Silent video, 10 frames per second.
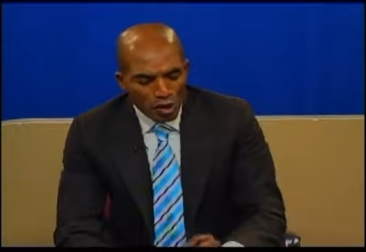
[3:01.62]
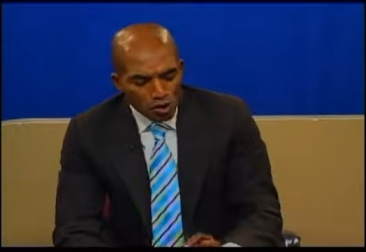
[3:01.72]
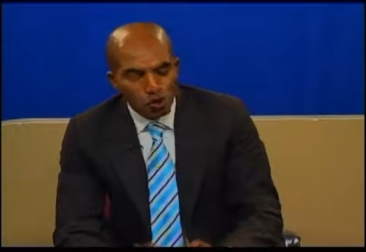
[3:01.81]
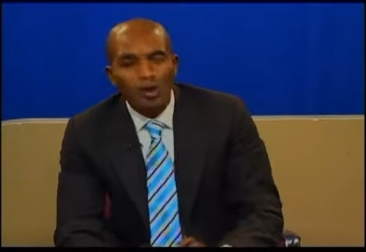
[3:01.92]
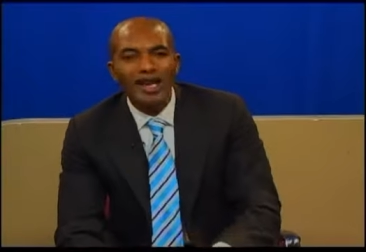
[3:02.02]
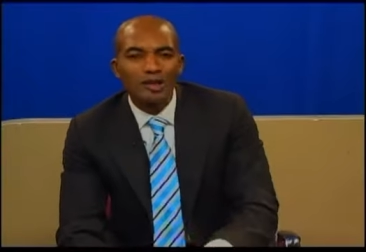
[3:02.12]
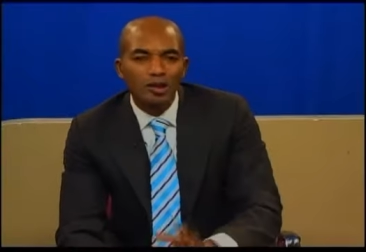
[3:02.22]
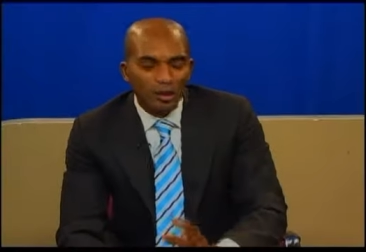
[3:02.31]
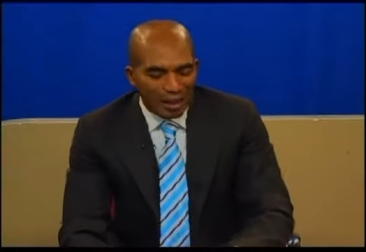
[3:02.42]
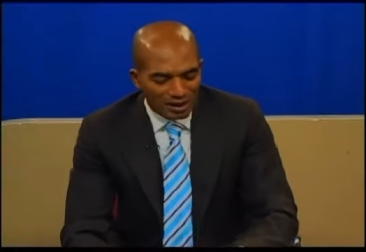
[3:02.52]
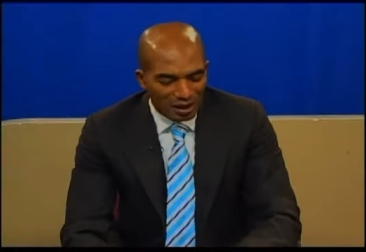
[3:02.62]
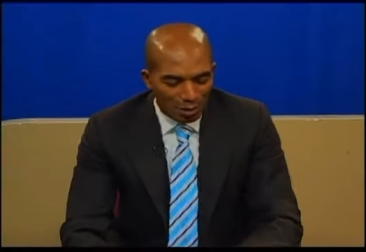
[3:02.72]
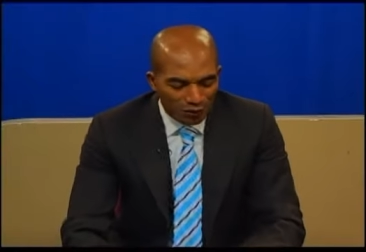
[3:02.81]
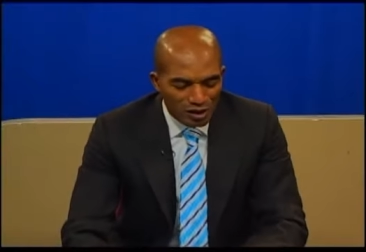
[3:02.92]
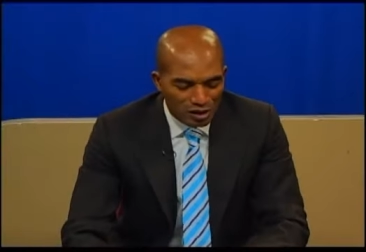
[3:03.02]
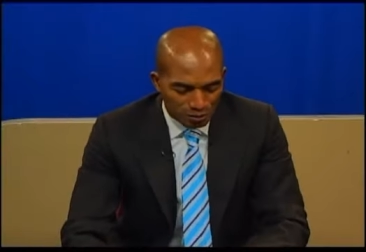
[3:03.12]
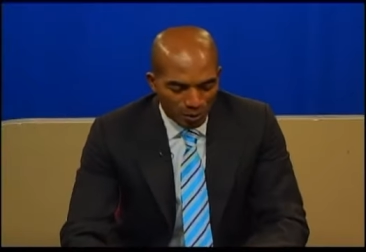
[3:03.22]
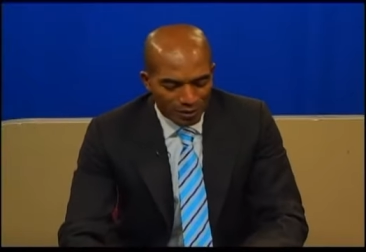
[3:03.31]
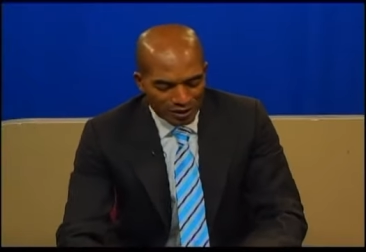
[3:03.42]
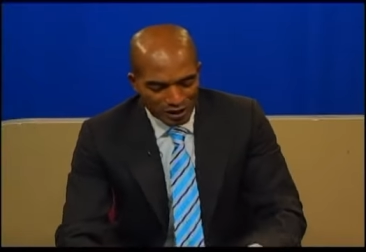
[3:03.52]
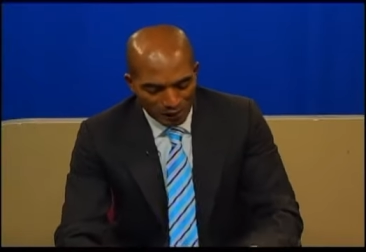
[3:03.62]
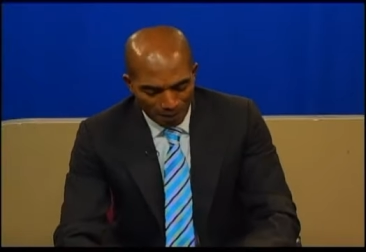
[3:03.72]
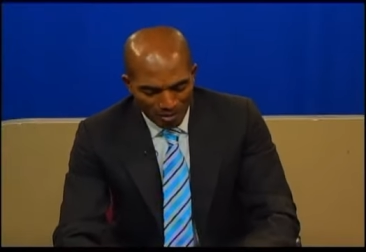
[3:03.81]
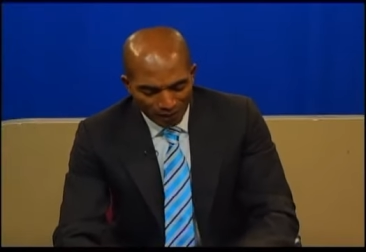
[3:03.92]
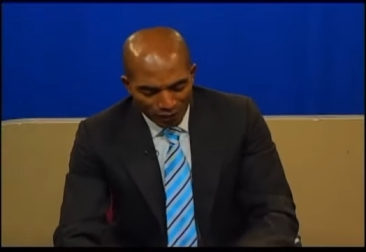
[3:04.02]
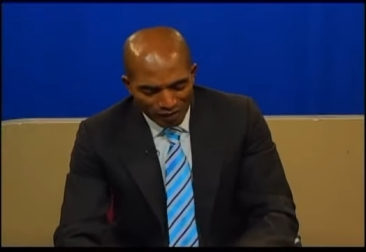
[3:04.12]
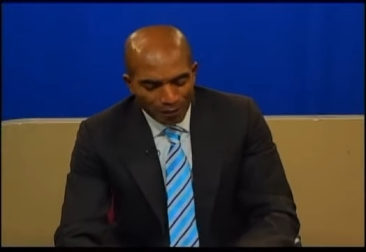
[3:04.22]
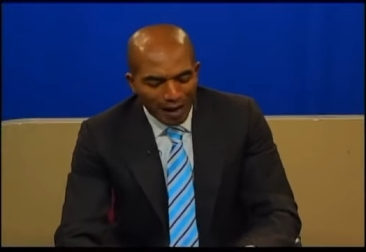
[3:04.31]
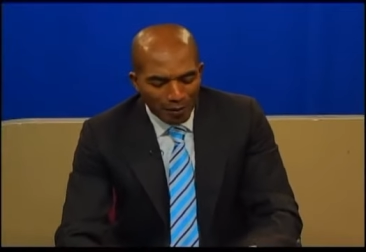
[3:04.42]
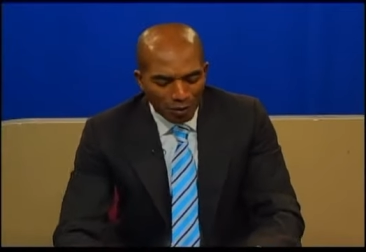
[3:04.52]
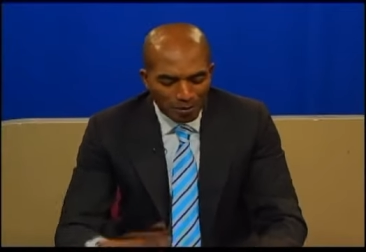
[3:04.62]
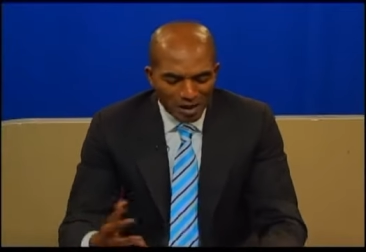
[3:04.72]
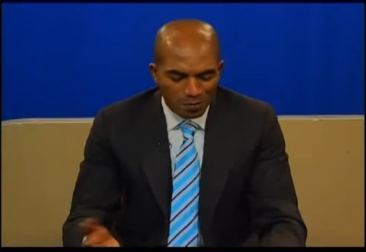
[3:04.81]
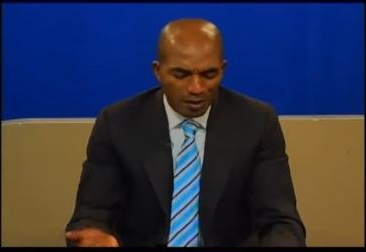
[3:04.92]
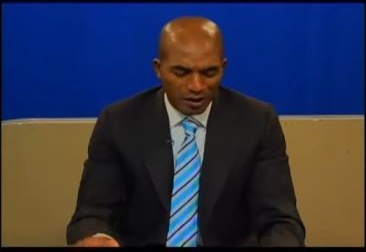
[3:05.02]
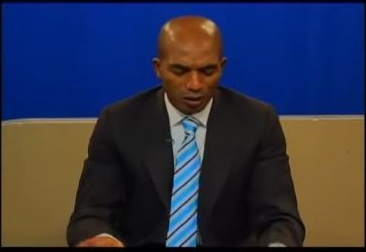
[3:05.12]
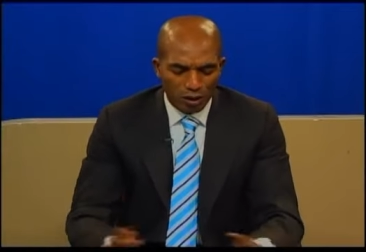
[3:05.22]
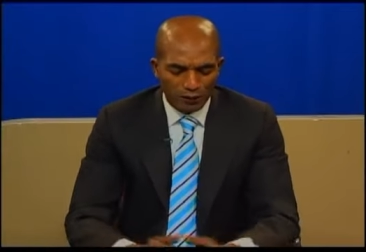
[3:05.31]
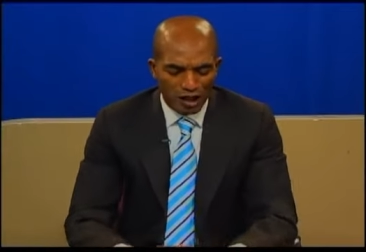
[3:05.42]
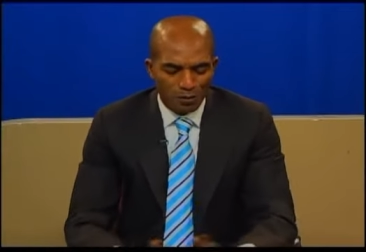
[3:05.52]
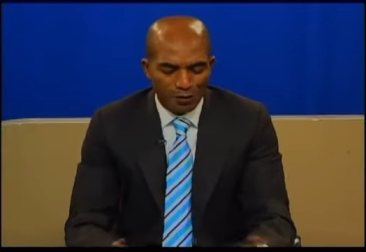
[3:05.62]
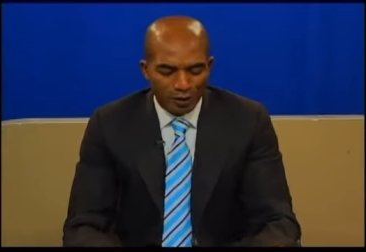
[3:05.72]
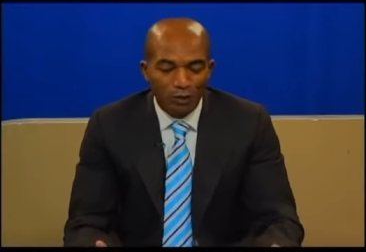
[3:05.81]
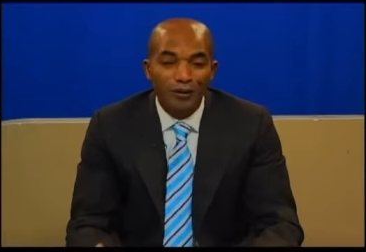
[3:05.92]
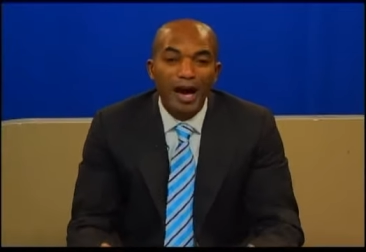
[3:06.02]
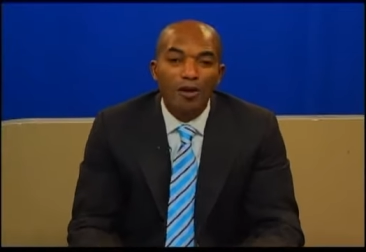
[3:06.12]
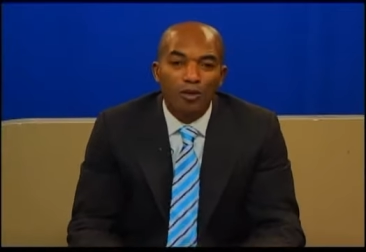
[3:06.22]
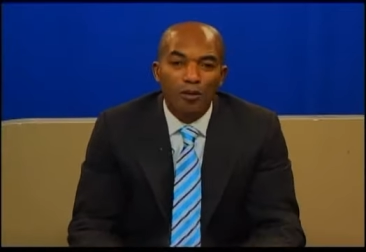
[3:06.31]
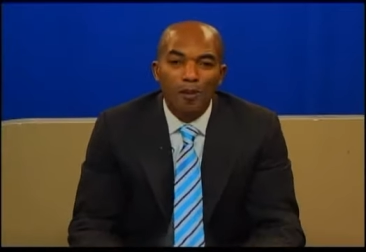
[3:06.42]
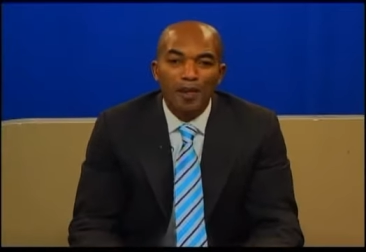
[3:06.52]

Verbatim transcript: So let's look at some of these spirits here. The Bible makes mention of the spirit of error.